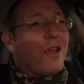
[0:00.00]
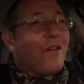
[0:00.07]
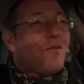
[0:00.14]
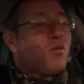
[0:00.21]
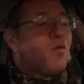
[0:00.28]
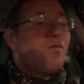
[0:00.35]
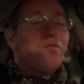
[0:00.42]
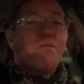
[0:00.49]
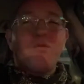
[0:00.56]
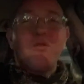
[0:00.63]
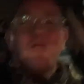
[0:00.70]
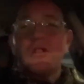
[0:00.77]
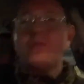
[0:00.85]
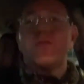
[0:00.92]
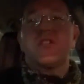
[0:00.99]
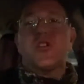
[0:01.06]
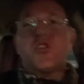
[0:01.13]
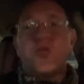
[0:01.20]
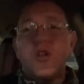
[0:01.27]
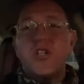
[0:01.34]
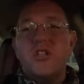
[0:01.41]
view yourself as a
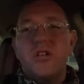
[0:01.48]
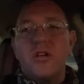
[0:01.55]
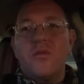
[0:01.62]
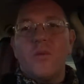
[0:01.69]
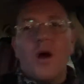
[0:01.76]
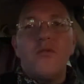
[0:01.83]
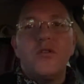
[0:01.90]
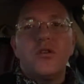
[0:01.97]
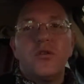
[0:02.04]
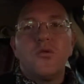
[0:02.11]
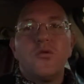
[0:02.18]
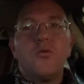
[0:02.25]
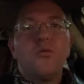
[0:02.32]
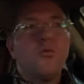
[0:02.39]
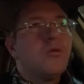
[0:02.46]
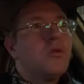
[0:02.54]
Christian, why would you